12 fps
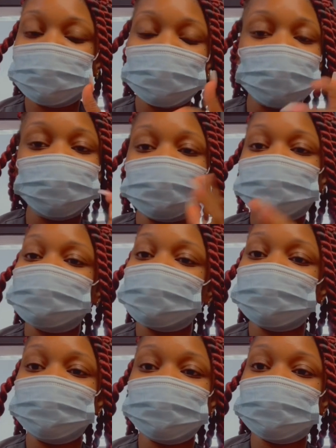I don't got
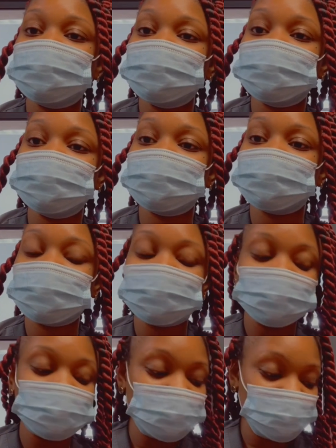time.
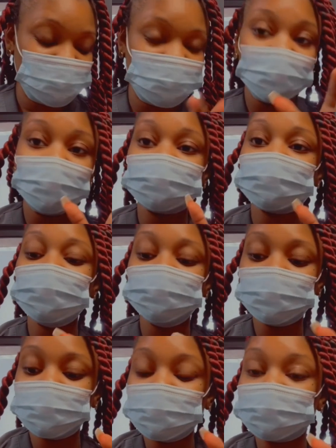They about to keep
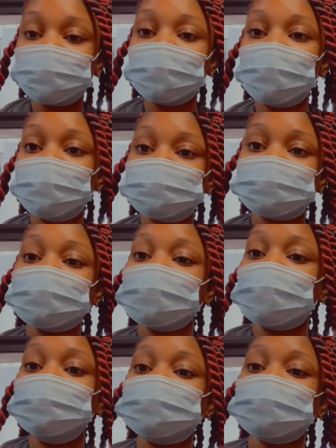you here for hours and
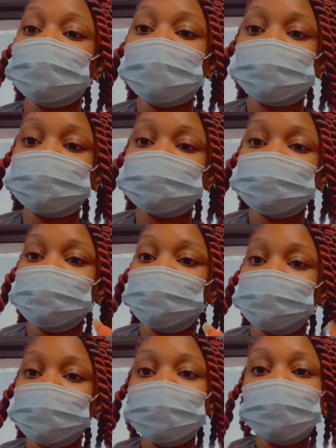hours and hours.
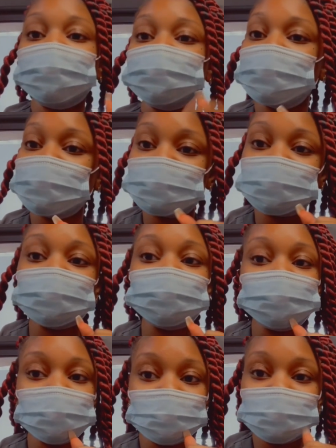No, I have things to do,
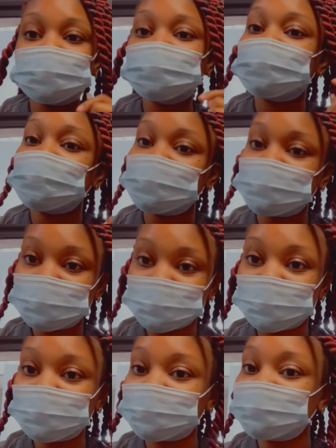people to see,
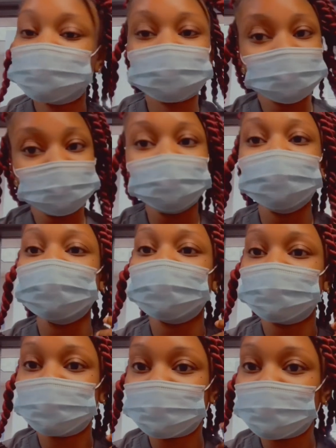stuff to be
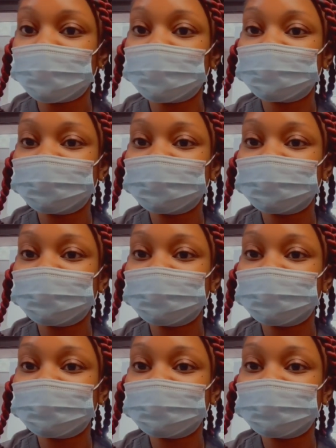handled, okay?